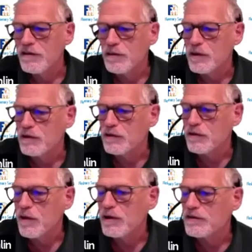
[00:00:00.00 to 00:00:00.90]
to reduce
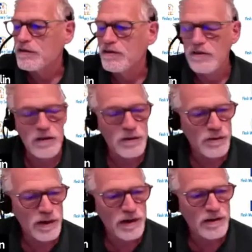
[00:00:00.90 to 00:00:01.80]
costs, as is
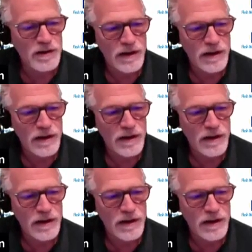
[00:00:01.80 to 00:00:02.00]
illustrated in the